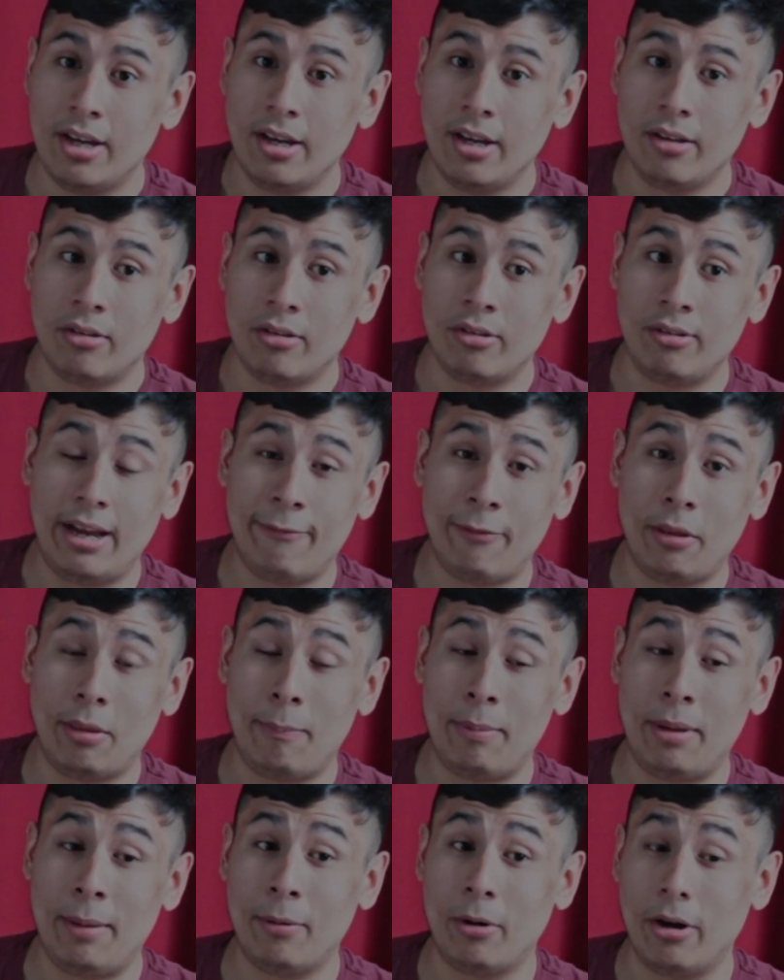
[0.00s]
So definitely
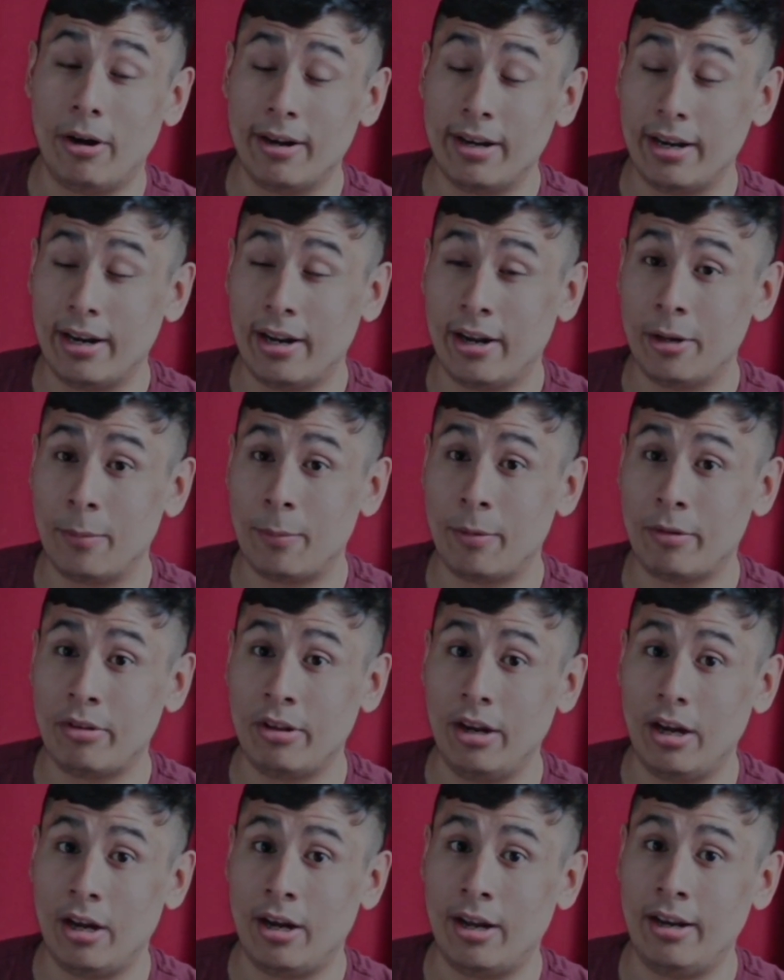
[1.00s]
the people are not
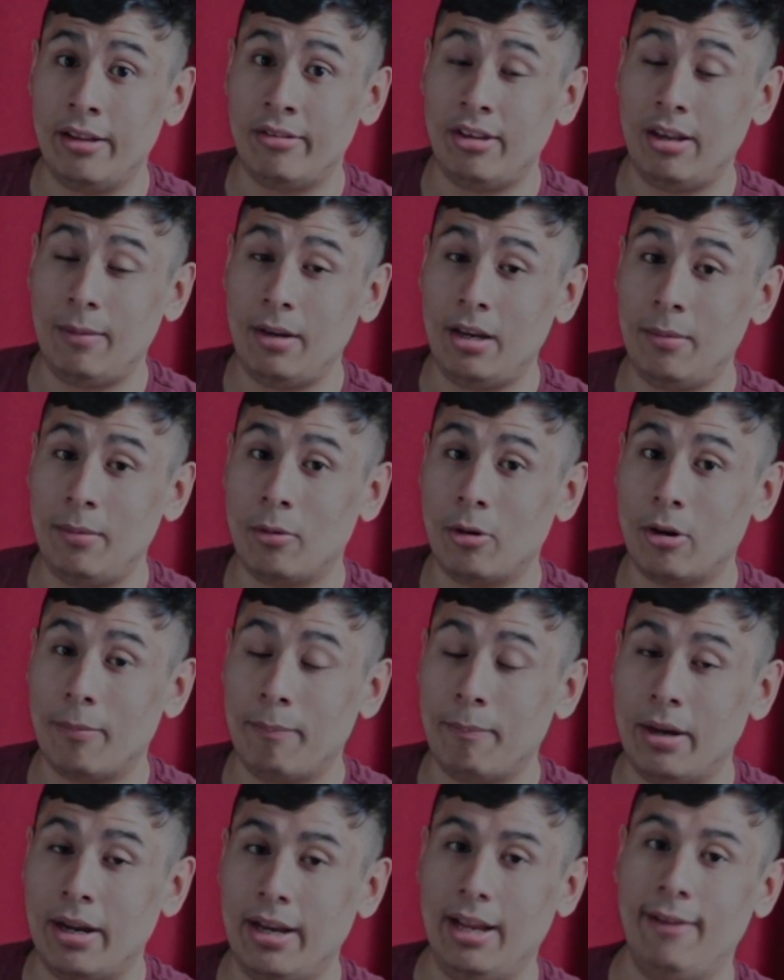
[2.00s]
100% on his team anymore,
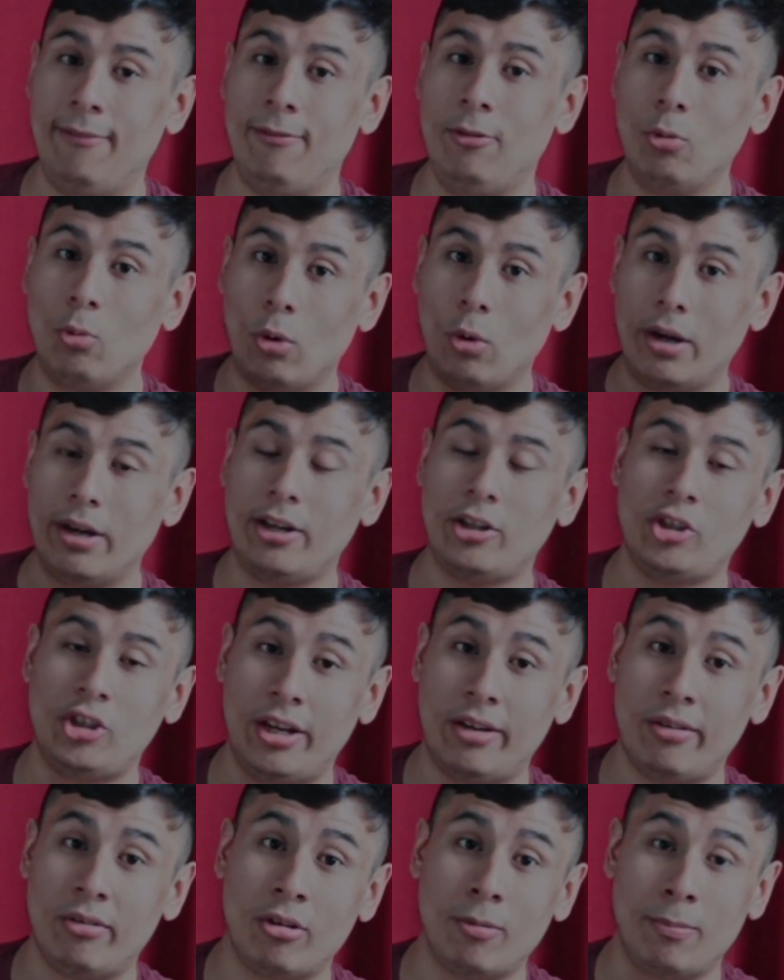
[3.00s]
but if you want a
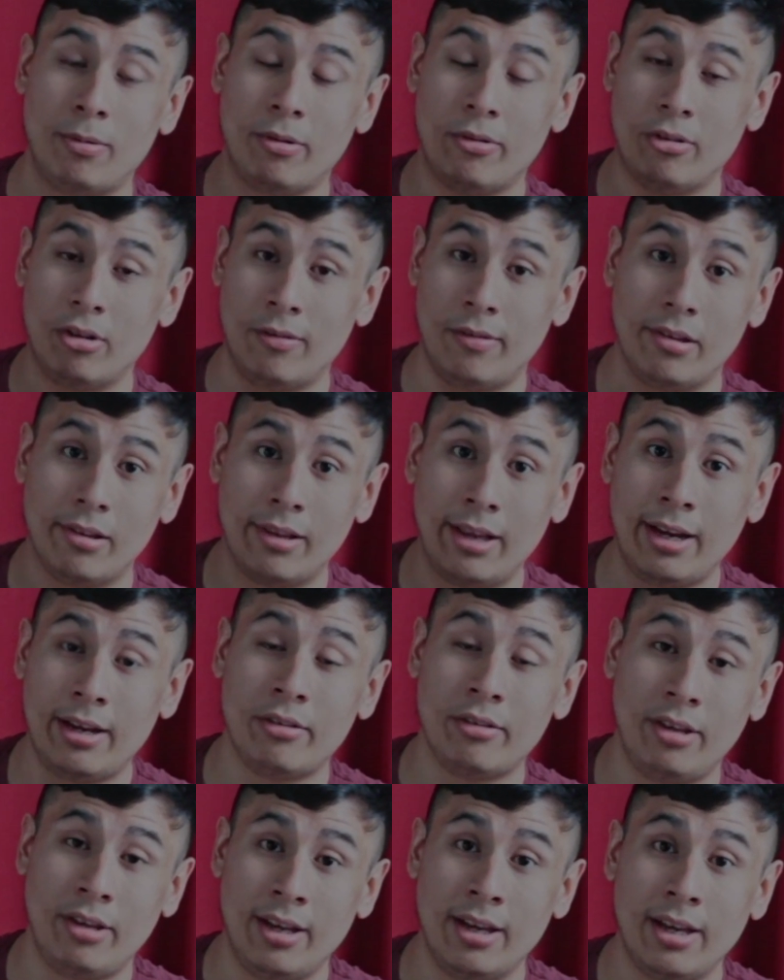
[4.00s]
chance to preserve his
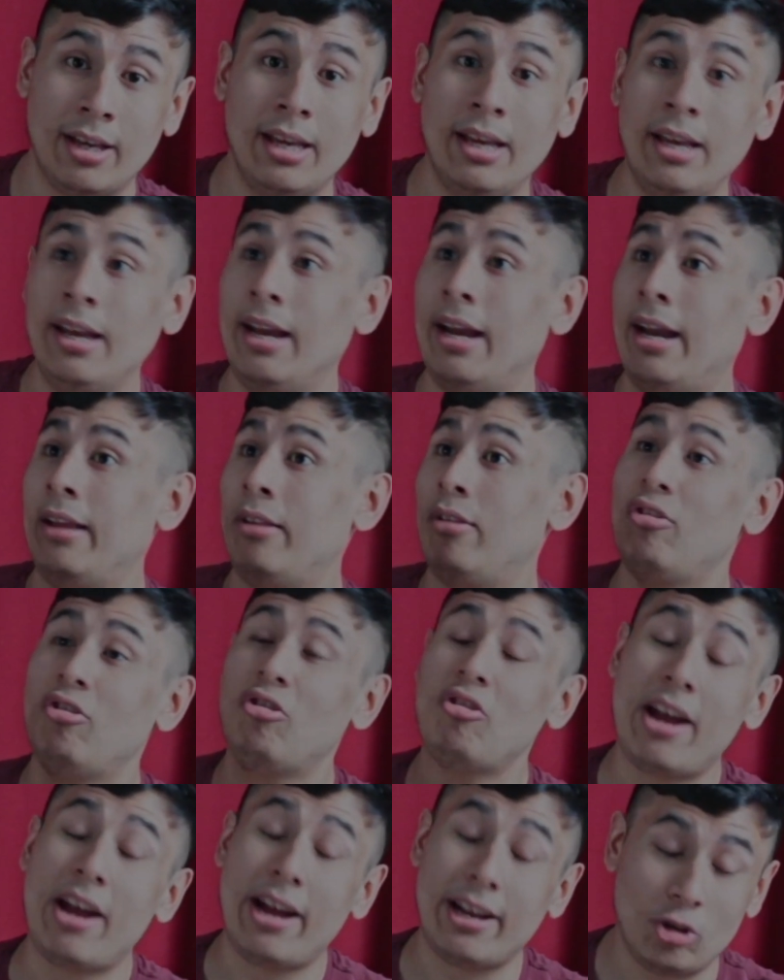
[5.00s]
legacy, a
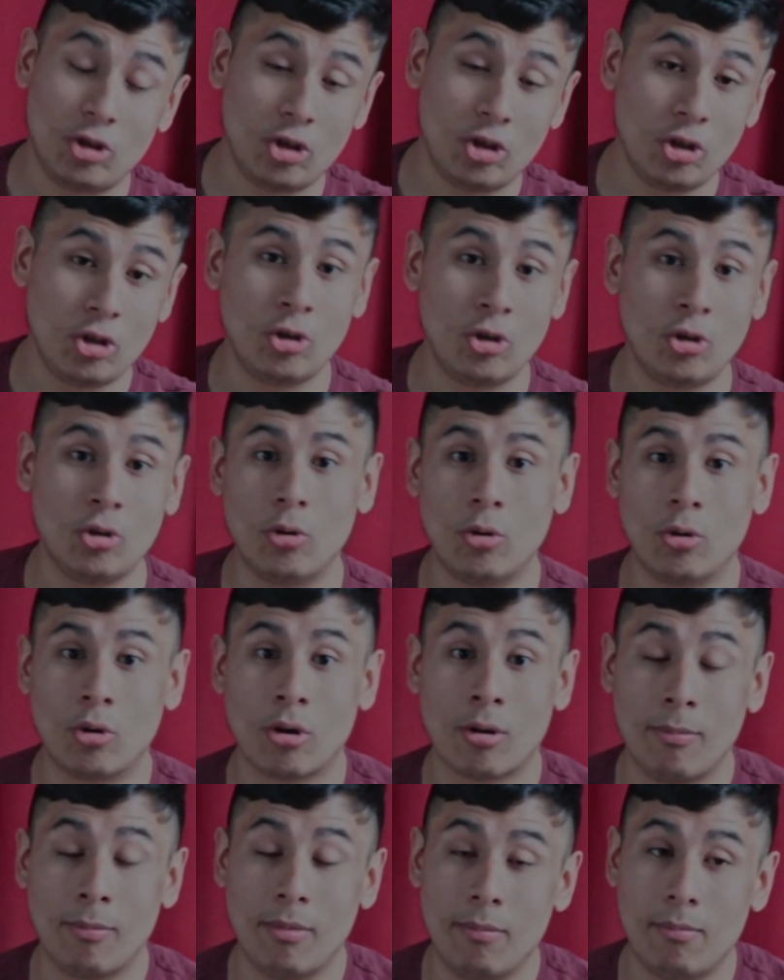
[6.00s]
statue
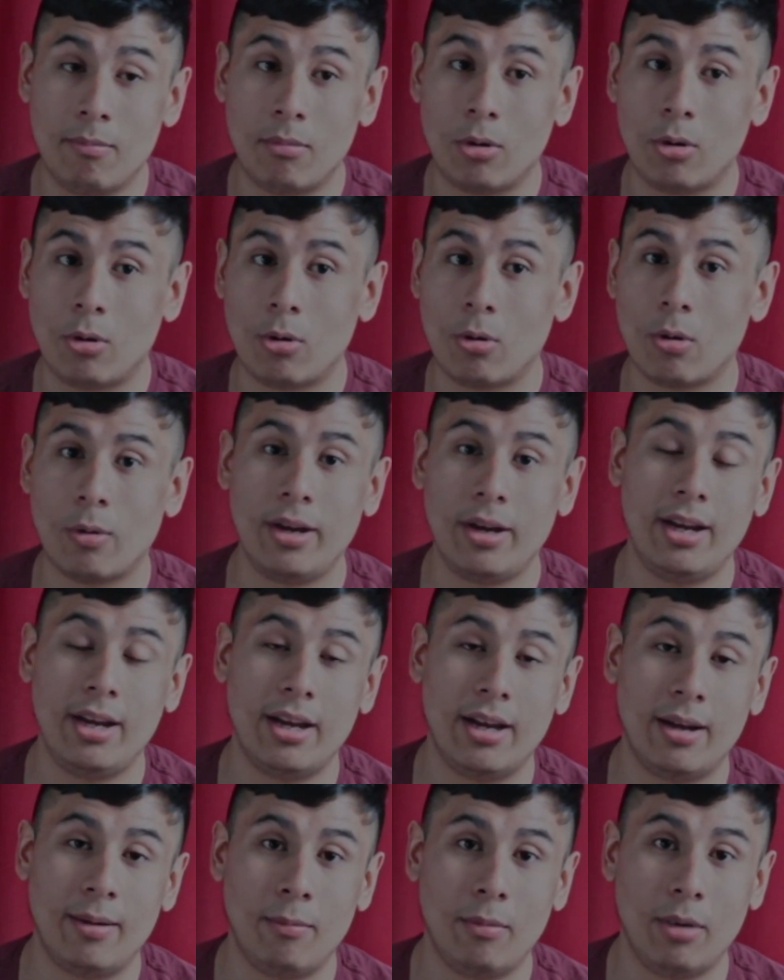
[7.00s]
or a
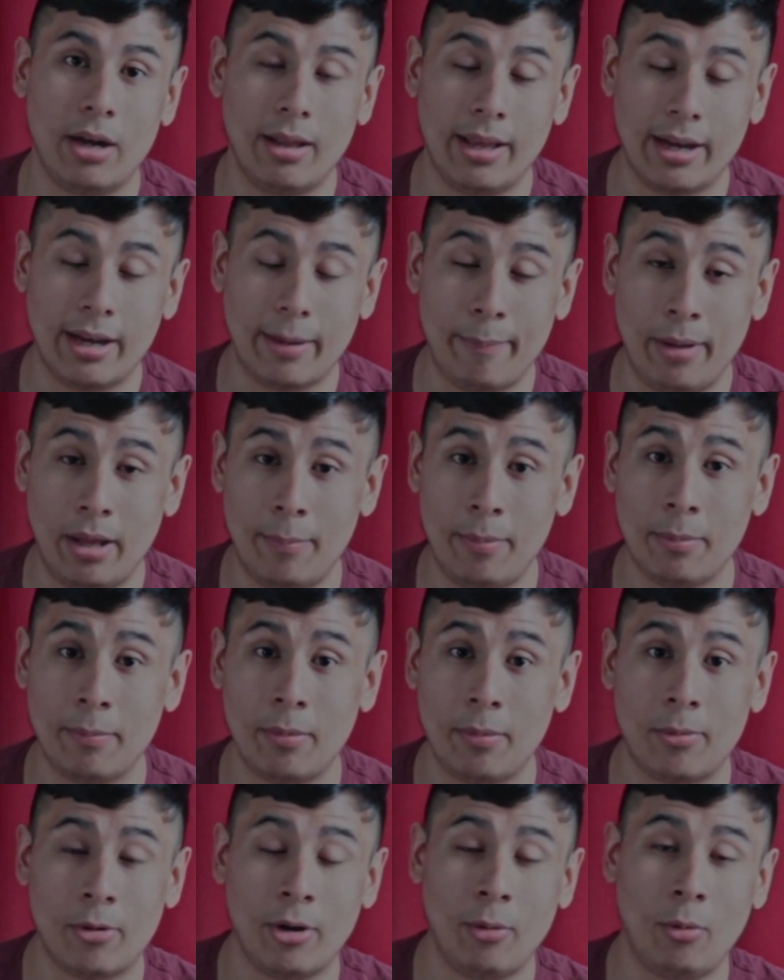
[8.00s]
memoriam, like a public
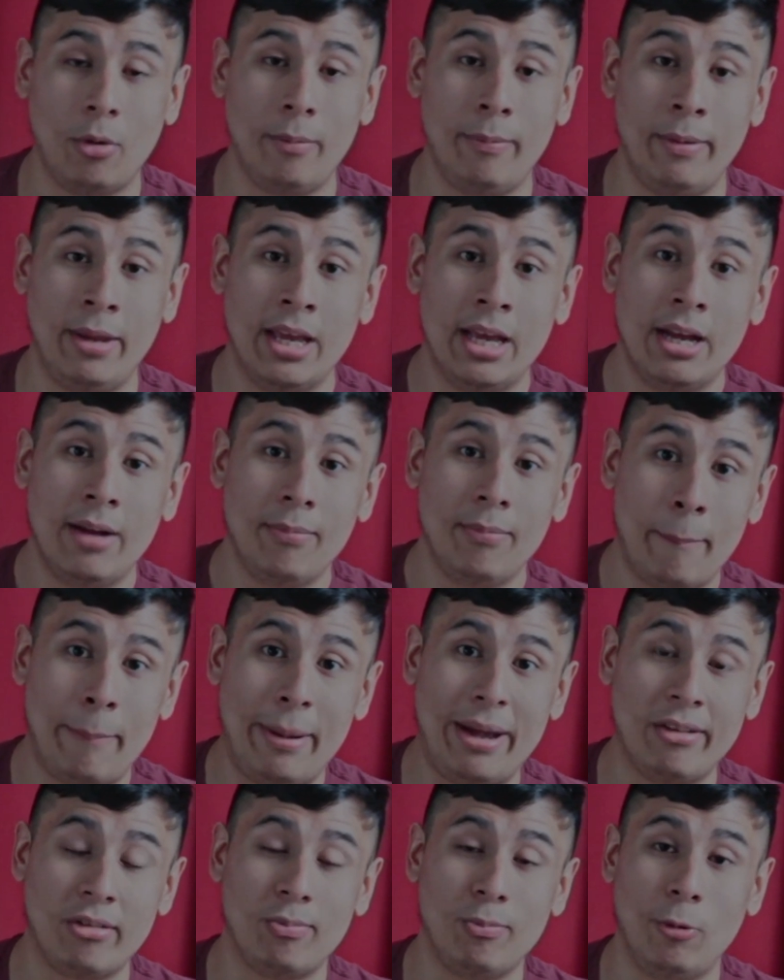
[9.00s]
memorial, would be the
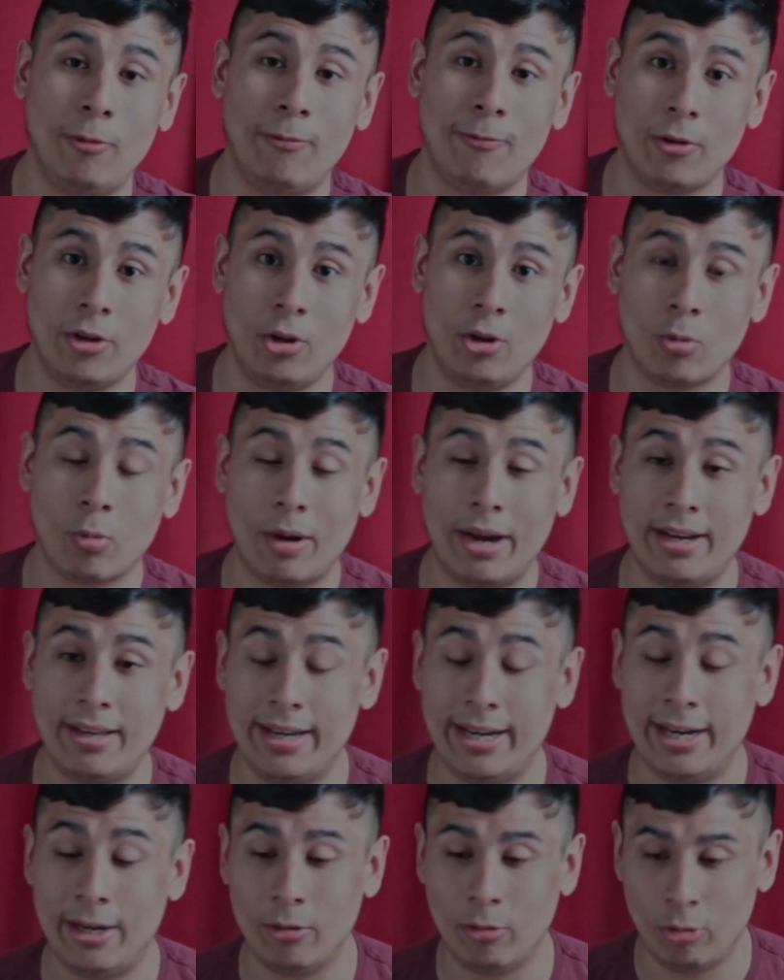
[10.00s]
best move for you right
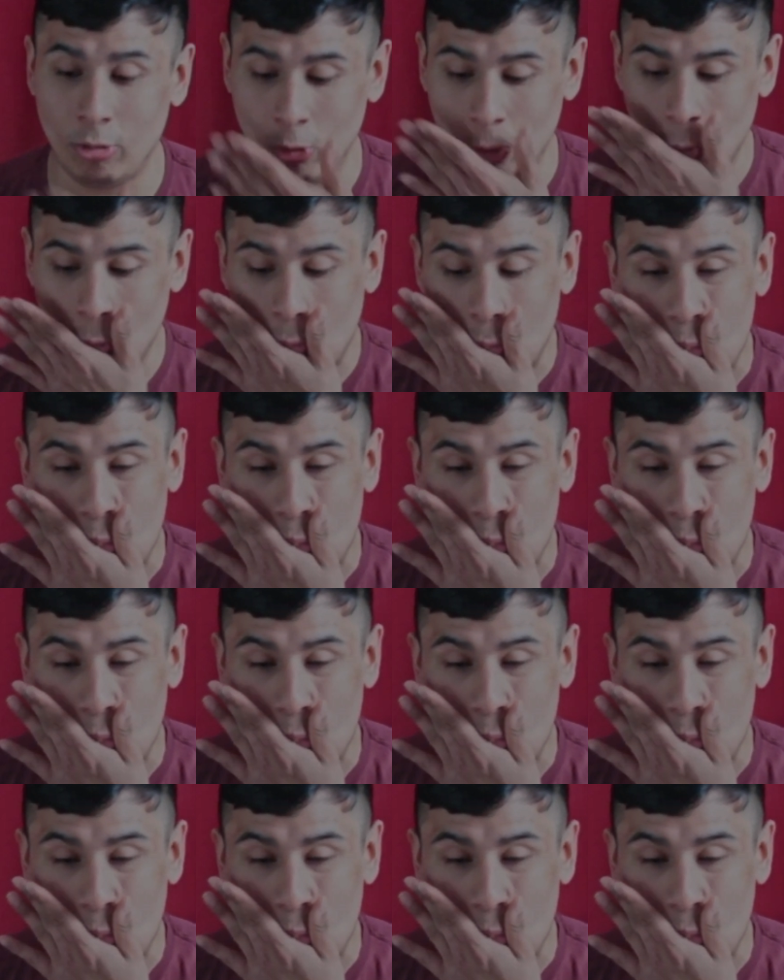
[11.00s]
now to